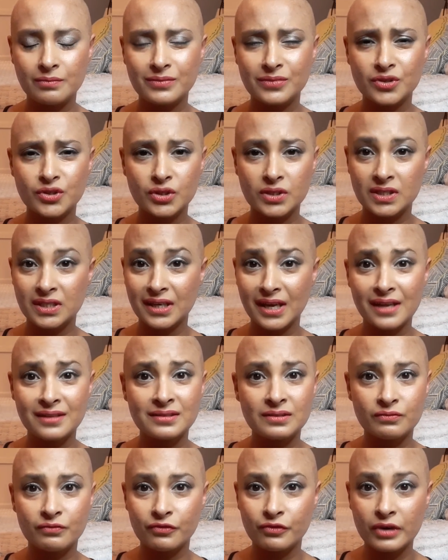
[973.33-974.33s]
just to get
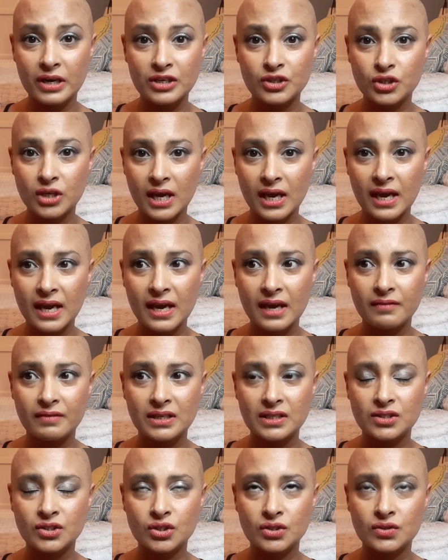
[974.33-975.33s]
some fresh air.
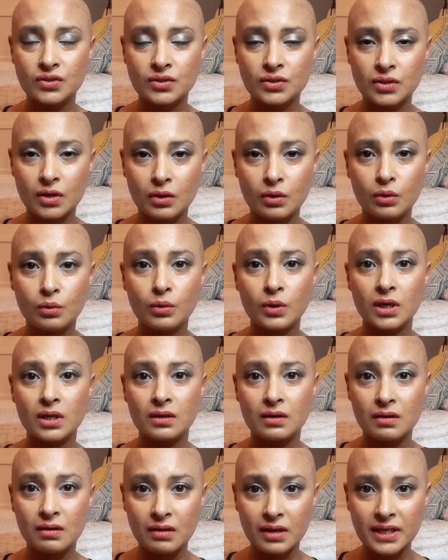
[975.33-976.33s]
It's just so
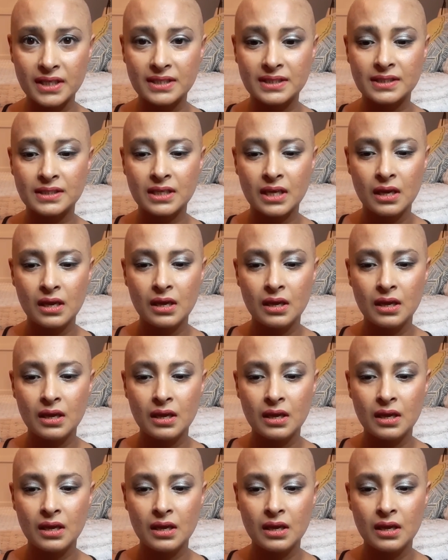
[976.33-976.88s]
nice.